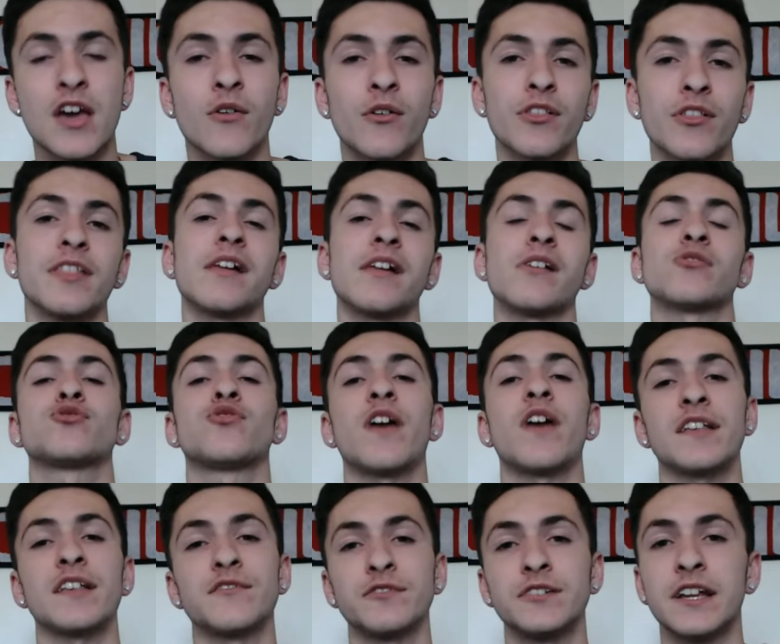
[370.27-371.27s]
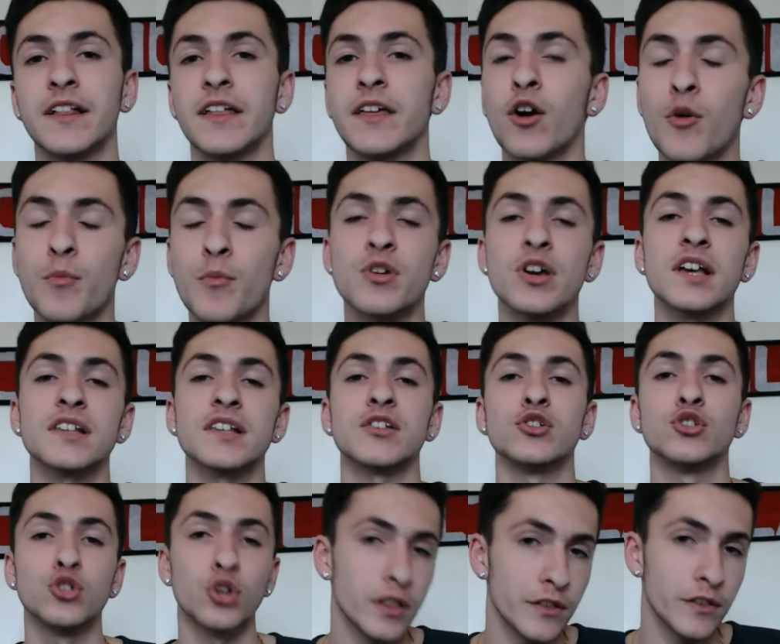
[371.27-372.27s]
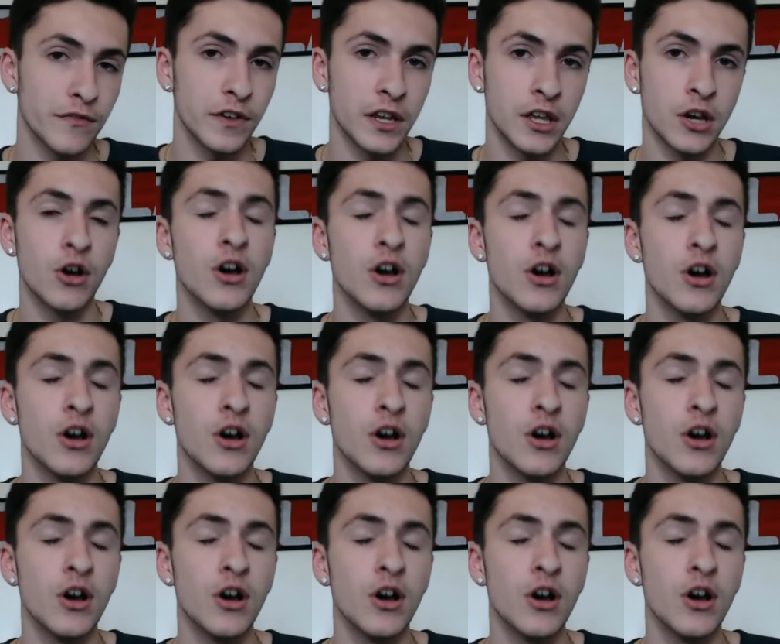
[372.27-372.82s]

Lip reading: with another Transfer Daily. Hope you guys enjoyed the video.